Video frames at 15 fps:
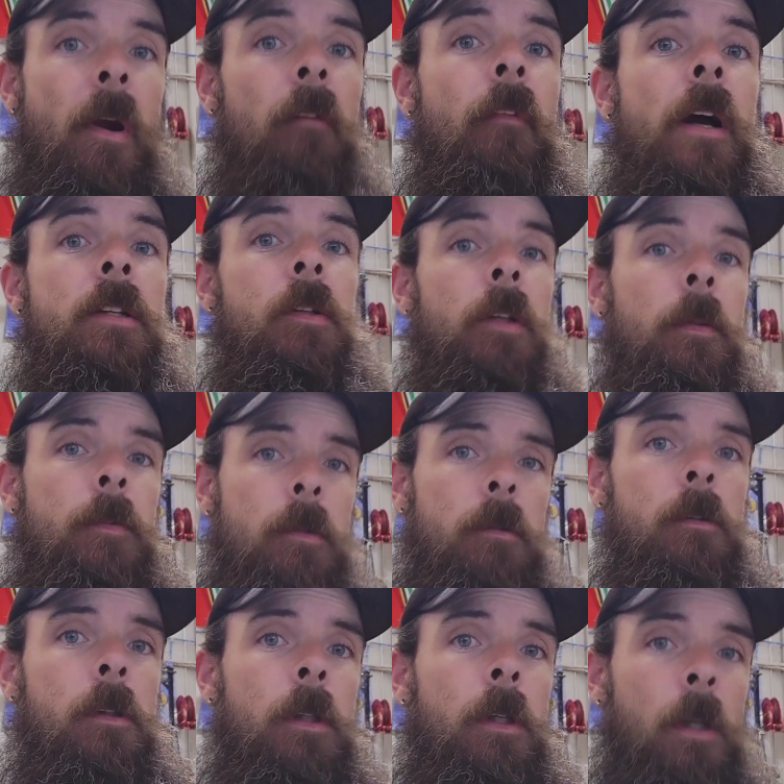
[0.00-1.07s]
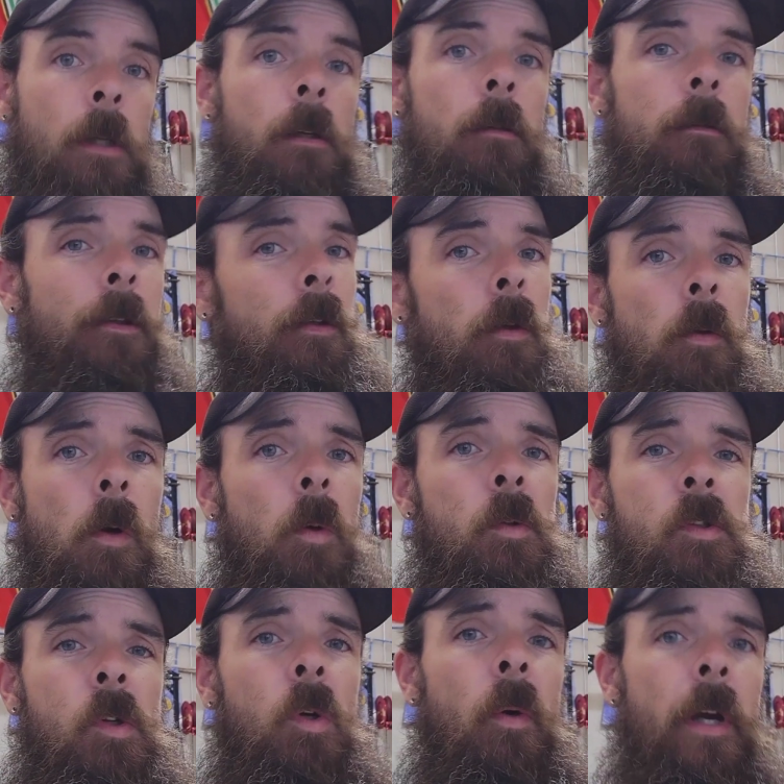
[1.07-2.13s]
of vice grips, you know, the old
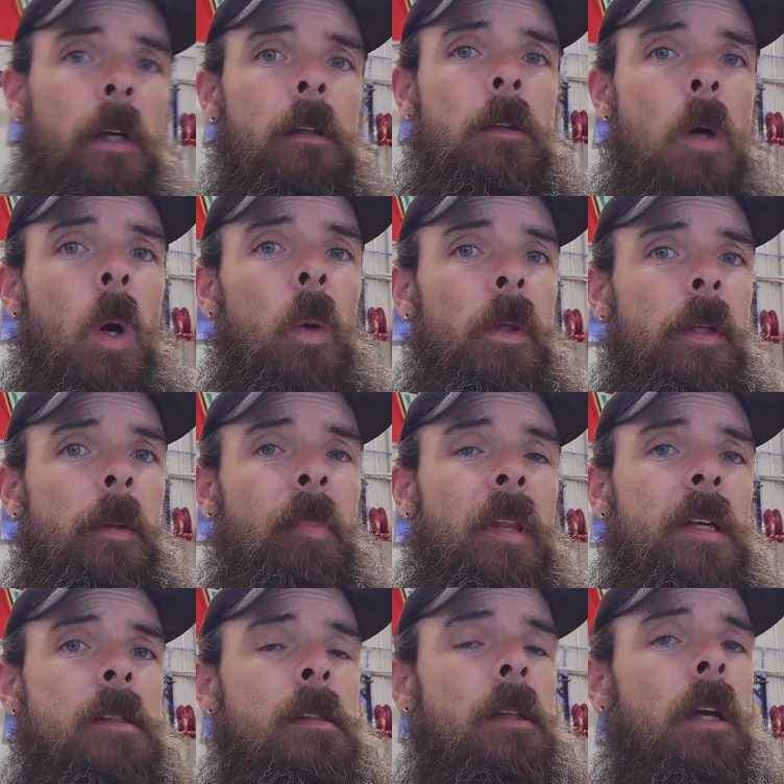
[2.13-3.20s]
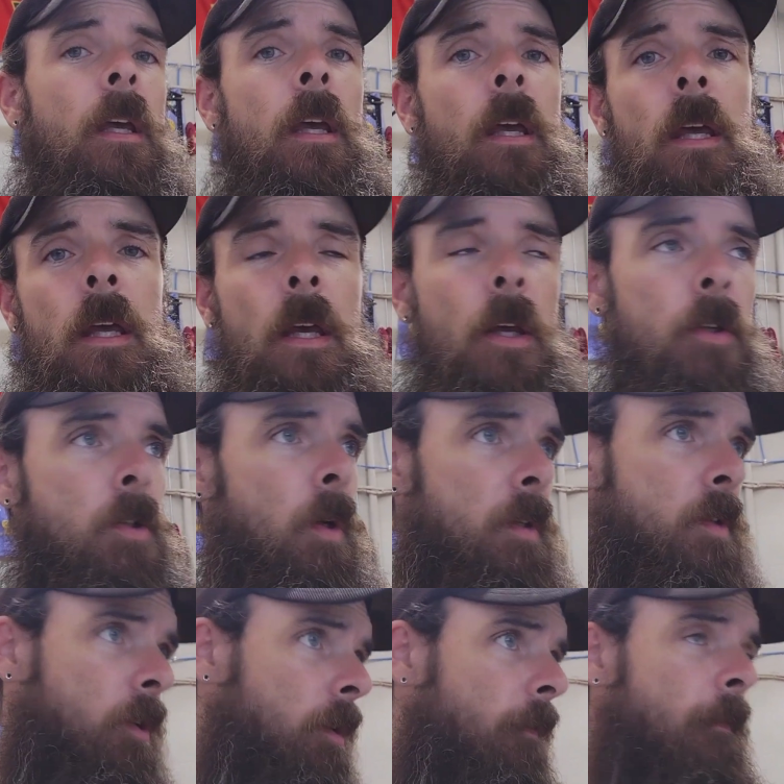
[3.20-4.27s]
school way to hold it in place. So I
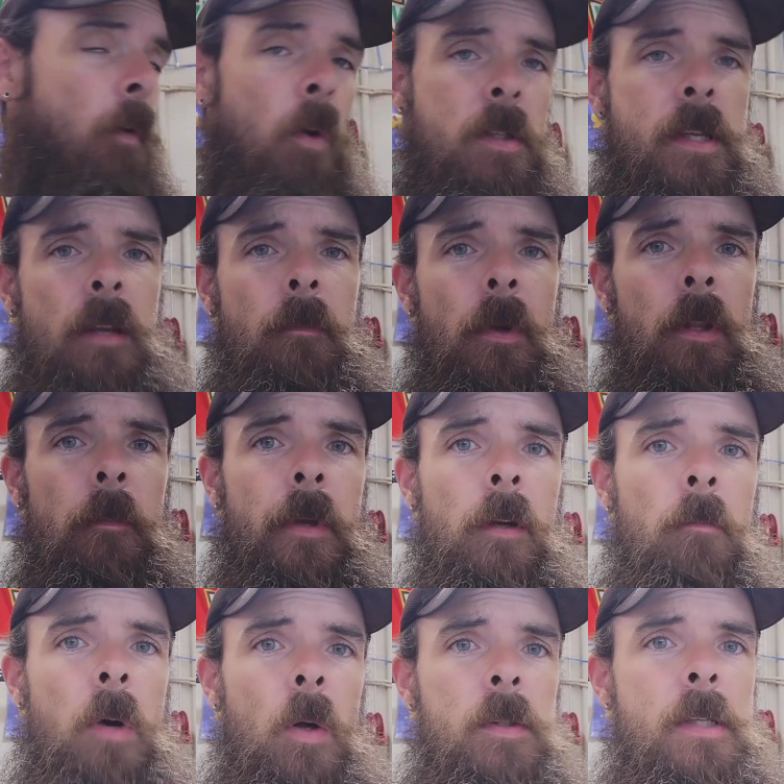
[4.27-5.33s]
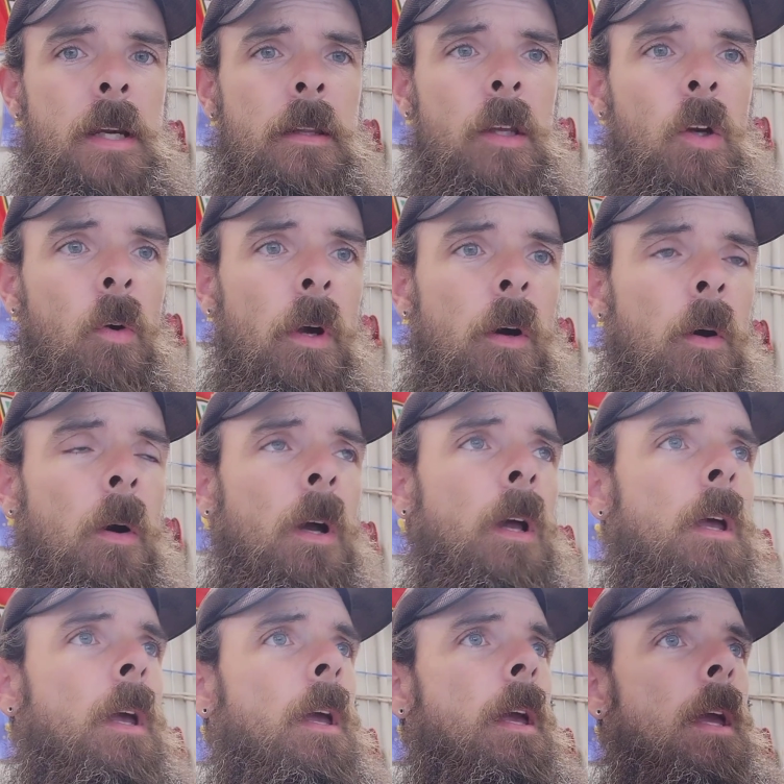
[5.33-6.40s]
took the four 10 millimeter bolts out of the grill
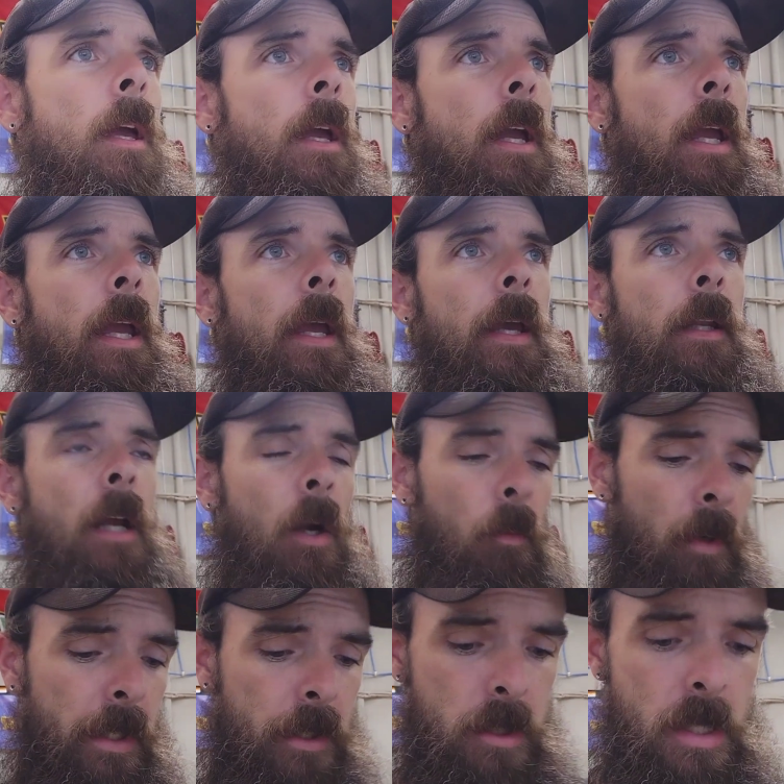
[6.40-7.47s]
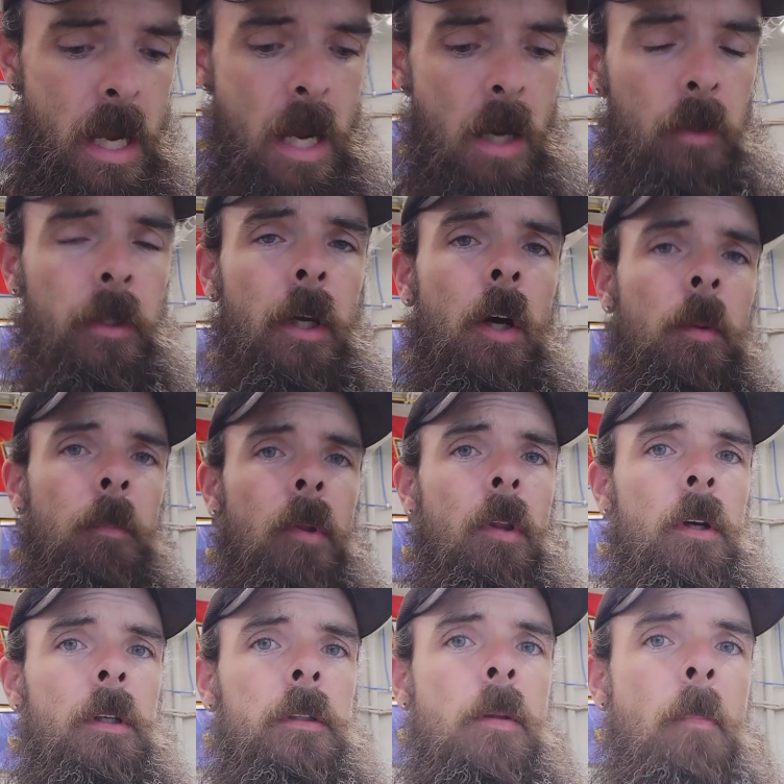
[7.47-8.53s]
and I reached down,
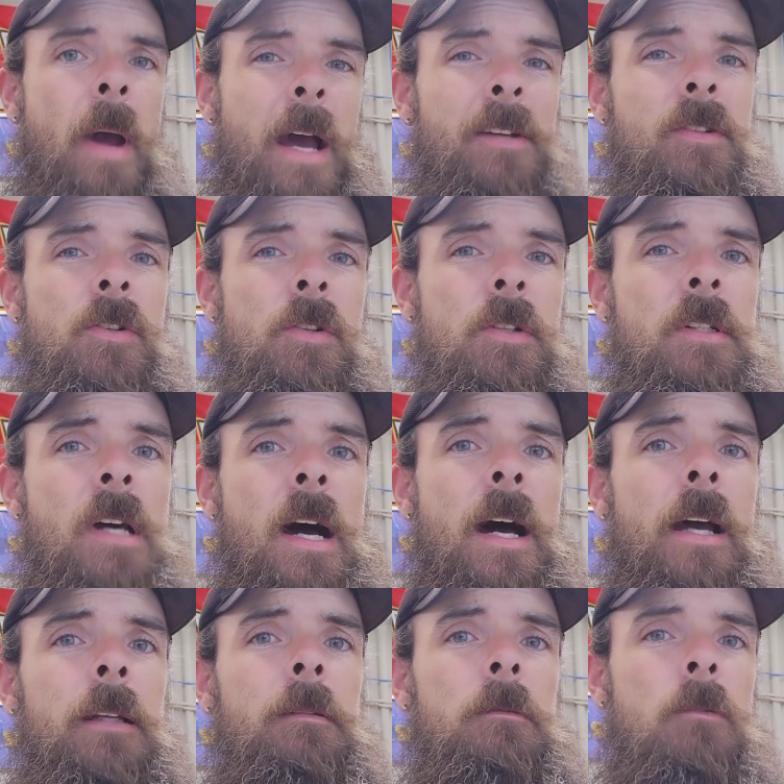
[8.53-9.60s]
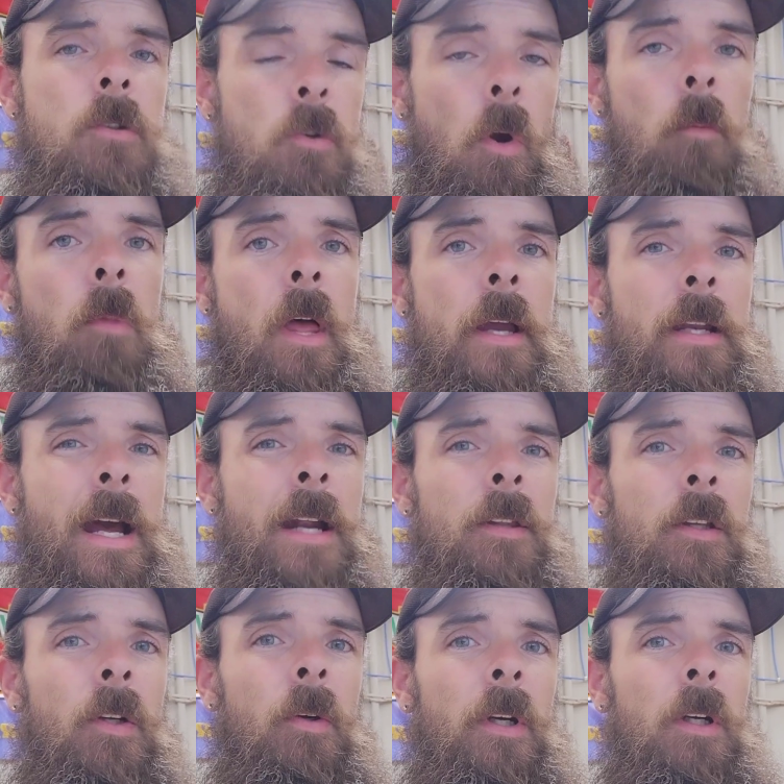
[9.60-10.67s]
unplugged the passenger side strobe light out of the
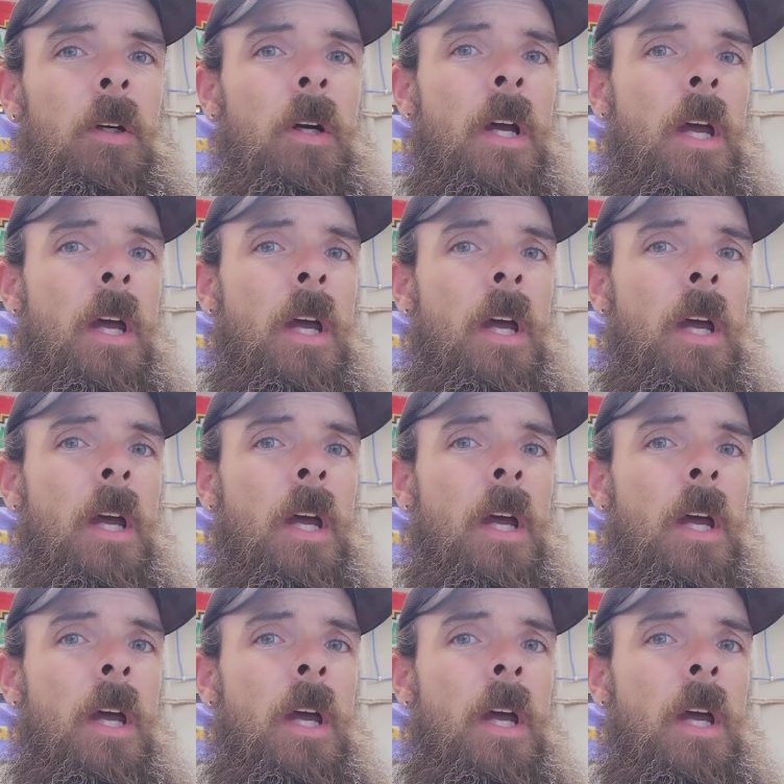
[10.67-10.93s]
grill,